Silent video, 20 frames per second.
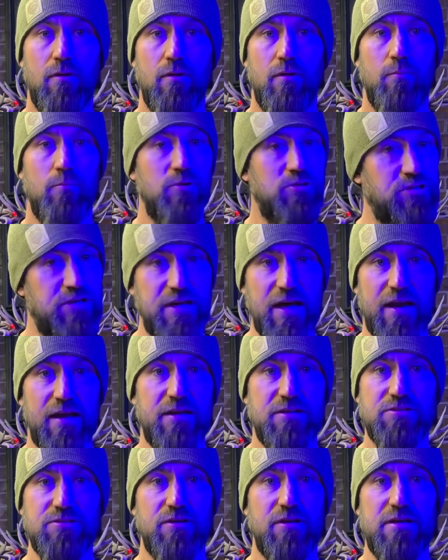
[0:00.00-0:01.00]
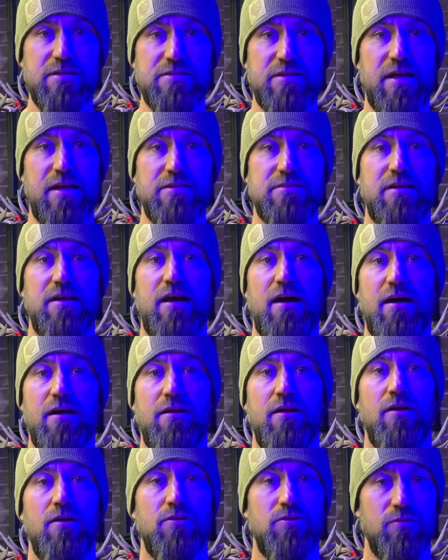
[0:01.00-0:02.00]
But you got to hit your knees and ask God
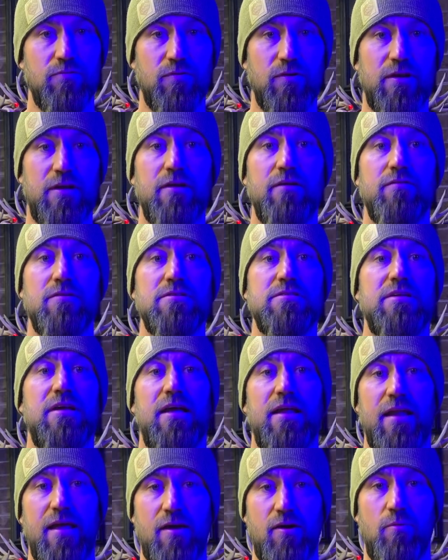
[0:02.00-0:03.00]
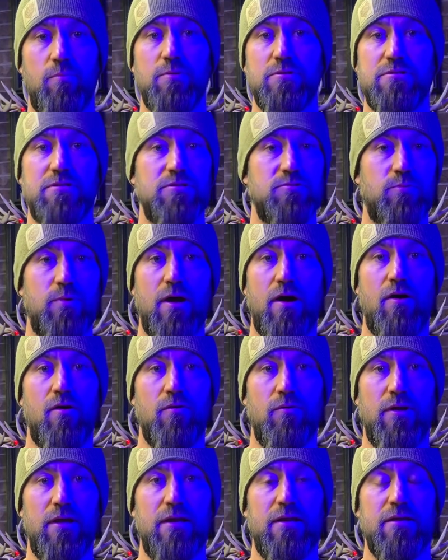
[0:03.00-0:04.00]
to forgive us and help us because we all
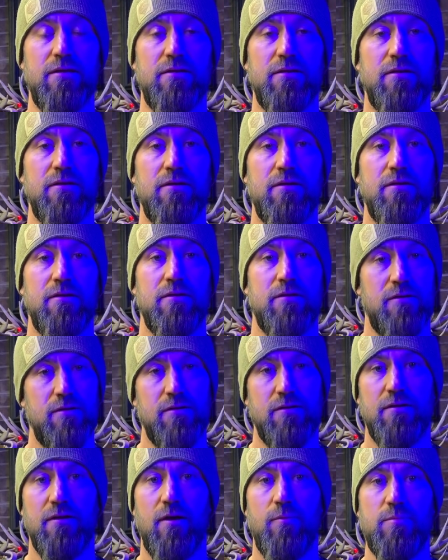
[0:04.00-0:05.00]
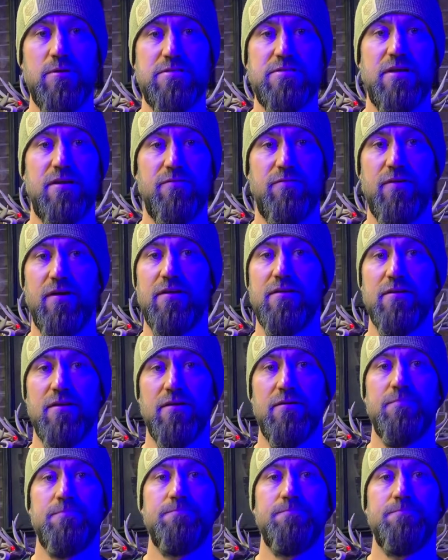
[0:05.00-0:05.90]
need it. Y'all be safe out there.